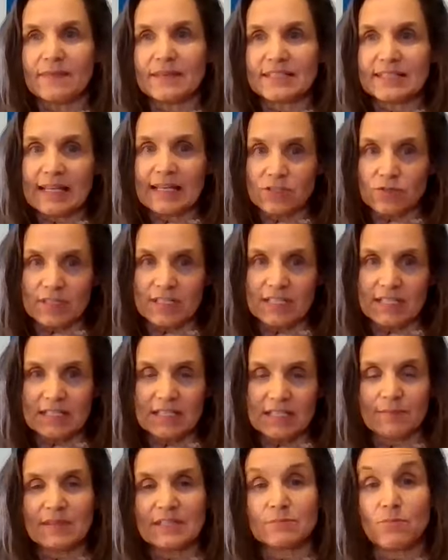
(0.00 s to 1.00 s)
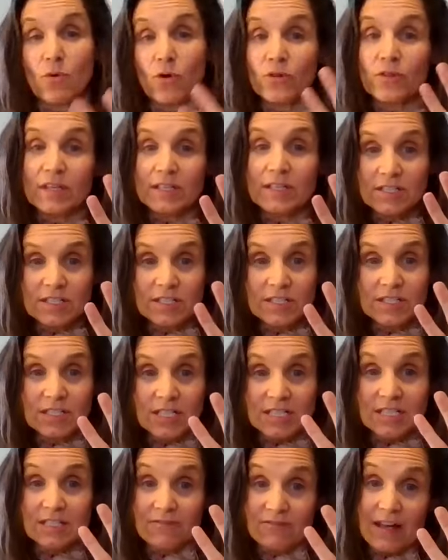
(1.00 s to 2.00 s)
sensory system is more than
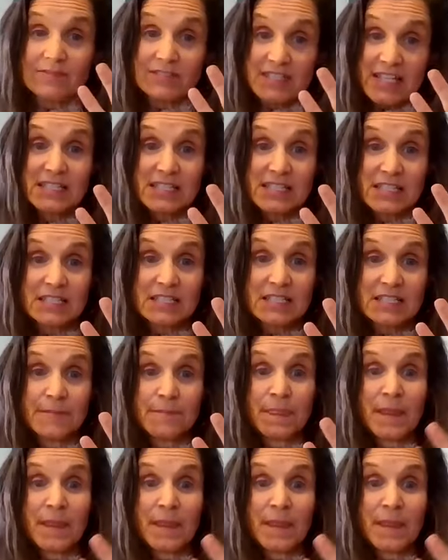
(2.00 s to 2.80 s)
just the five senses,